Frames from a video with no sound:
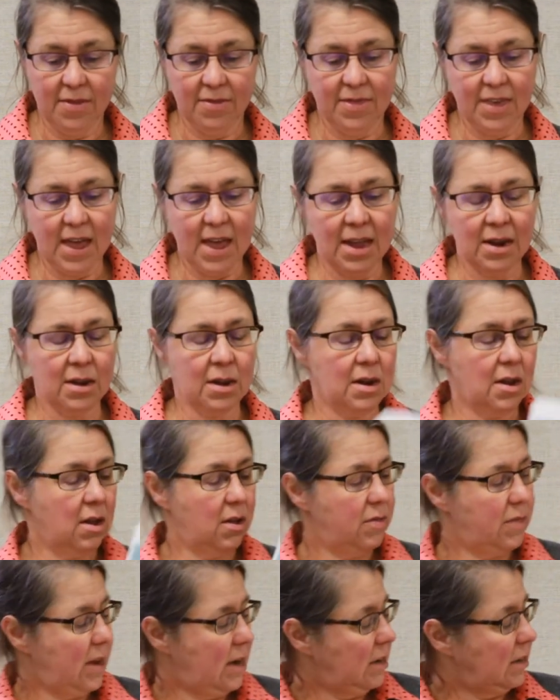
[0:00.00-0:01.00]
Then
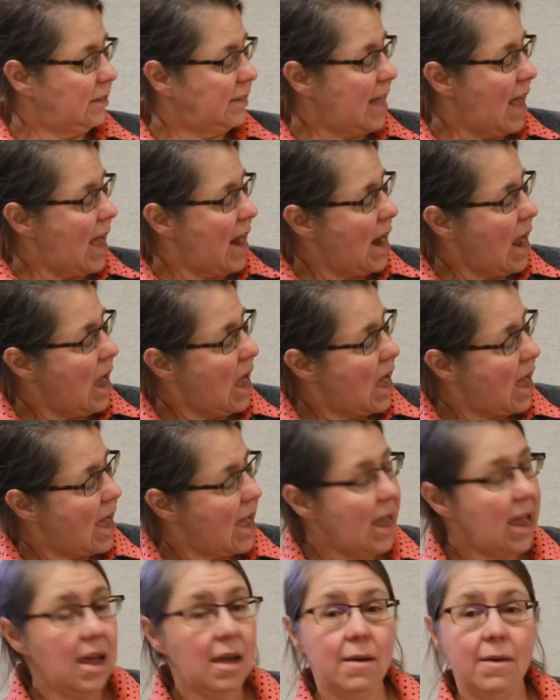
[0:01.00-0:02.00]
there's that
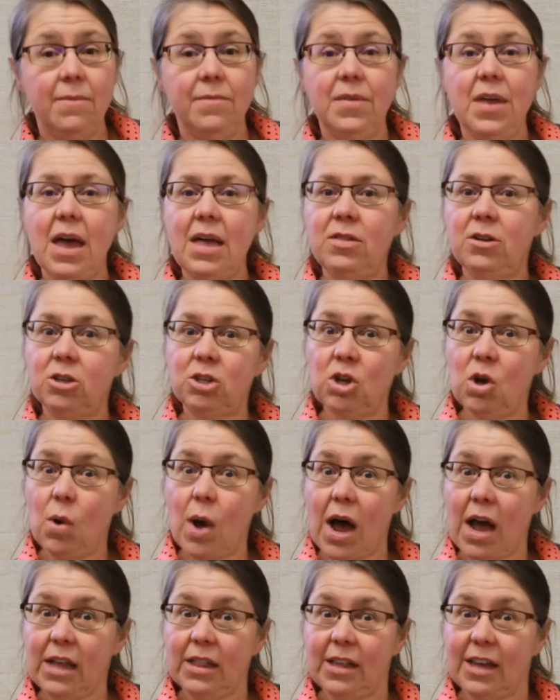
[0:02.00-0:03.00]
eye, and there's no
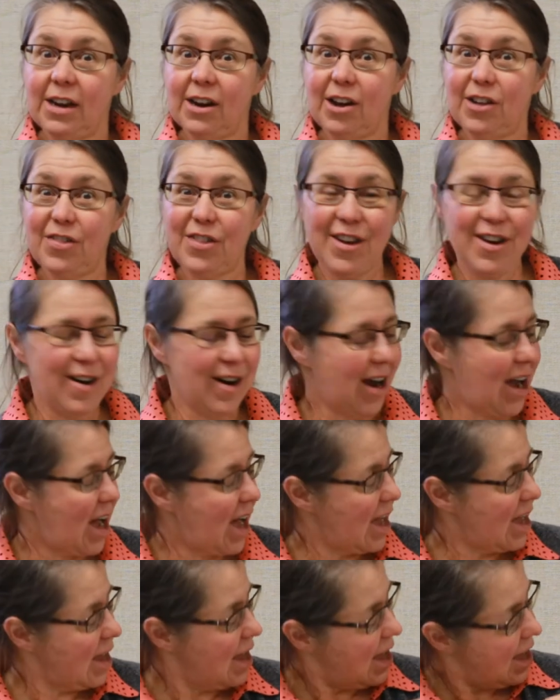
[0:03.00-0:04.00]
eyelid on their
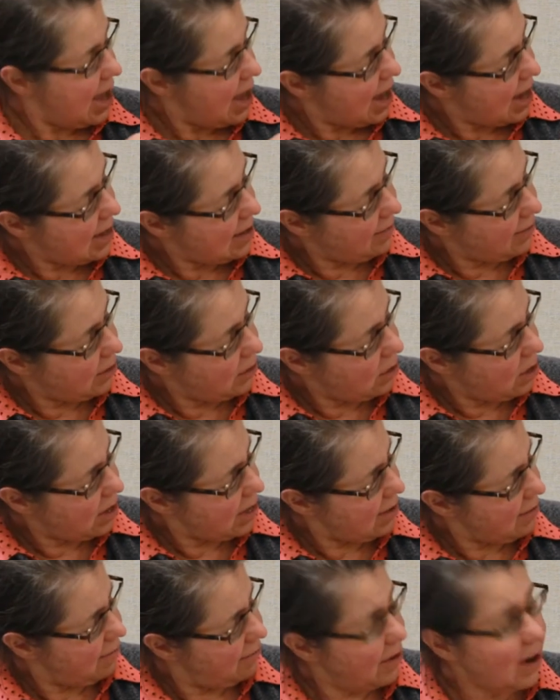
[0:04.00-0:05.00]
eye. And if you look
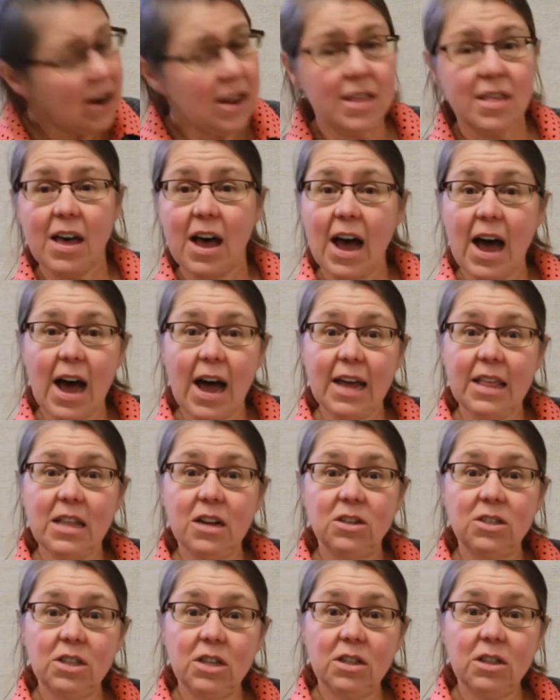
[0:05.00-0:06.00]
in front of the eye,
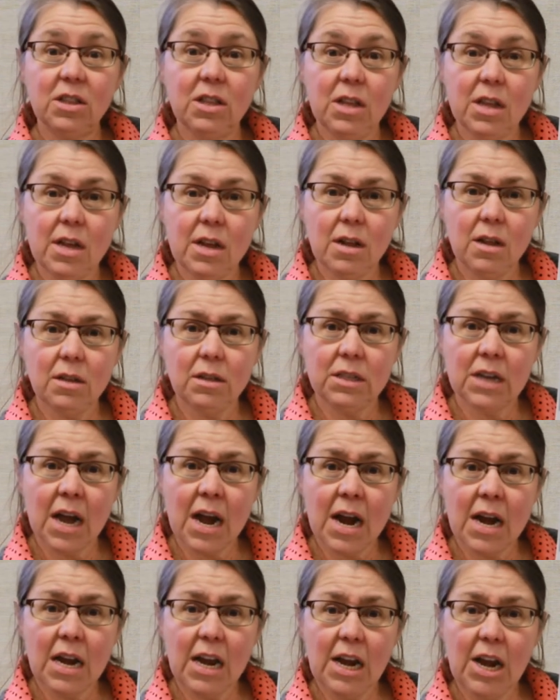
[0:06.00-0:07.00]
there's a little
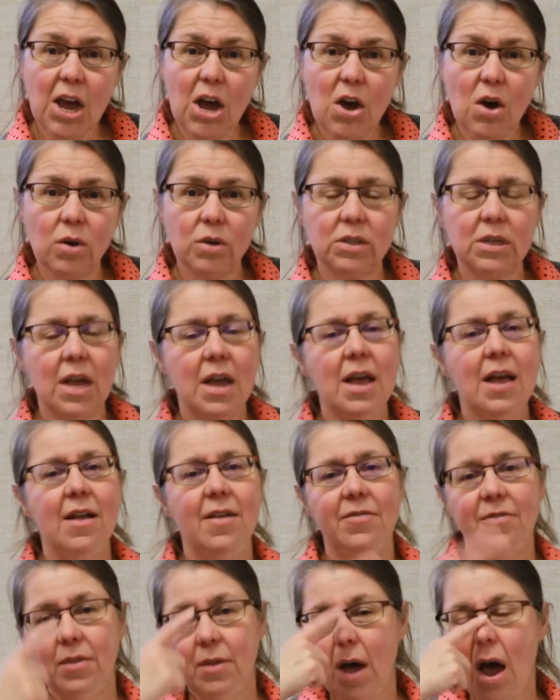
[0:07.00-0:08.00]
tiny nose.
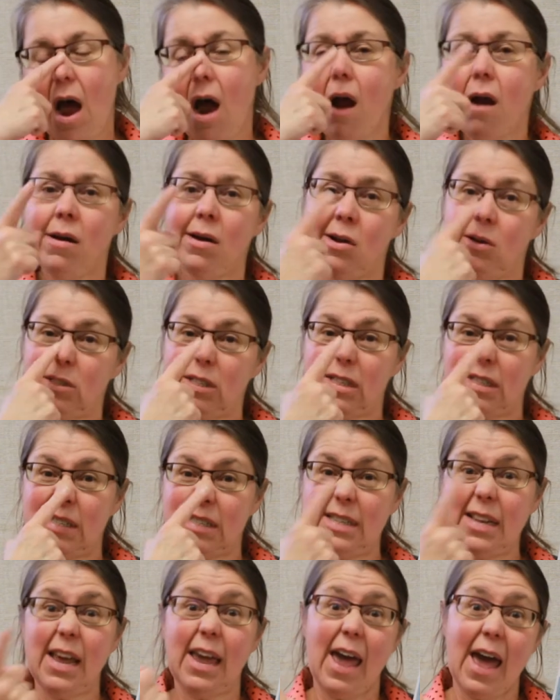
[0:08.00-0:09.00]
Our noses
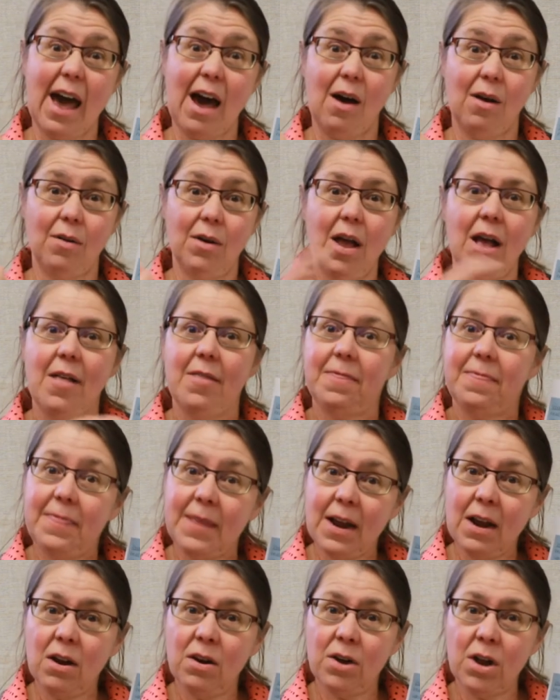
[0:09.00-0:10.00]
stick out.
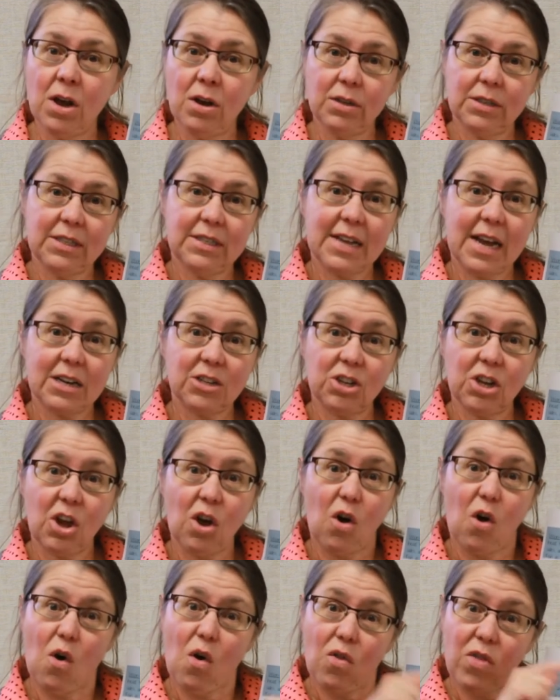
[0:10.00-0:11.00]
Their nose is actually a
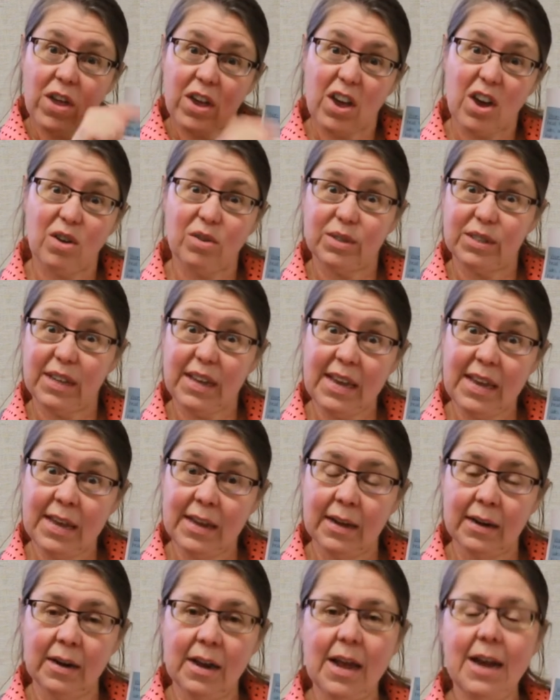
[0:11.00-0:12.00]
hole that goes
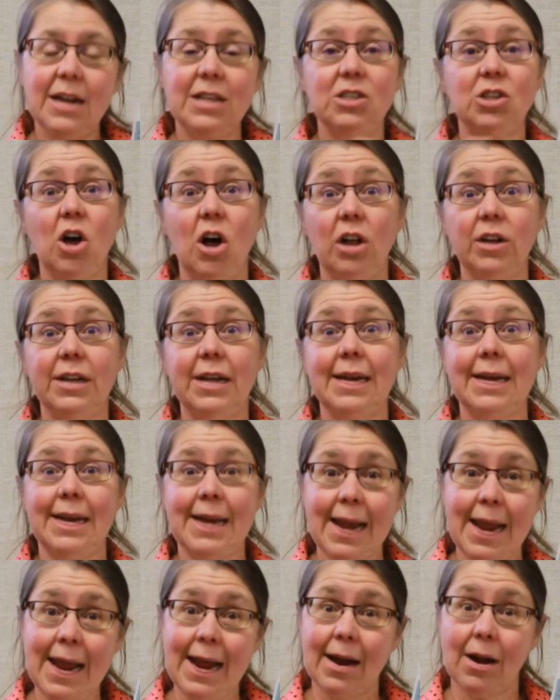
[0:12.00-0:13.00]
in, and it's called a
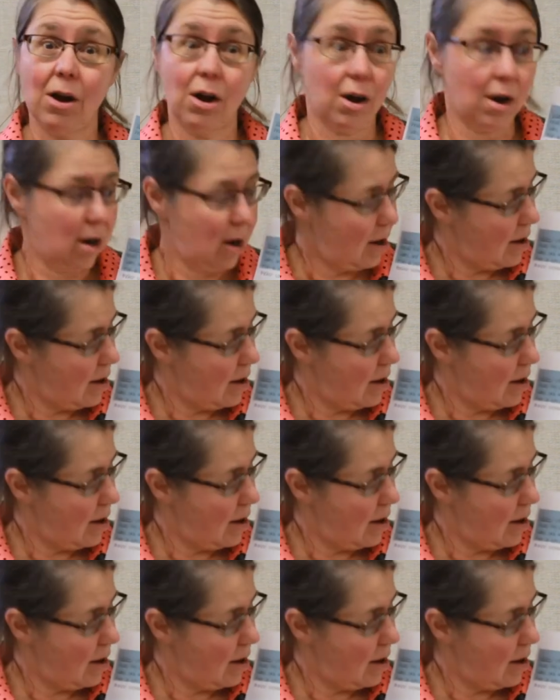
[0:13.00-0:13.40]
nare.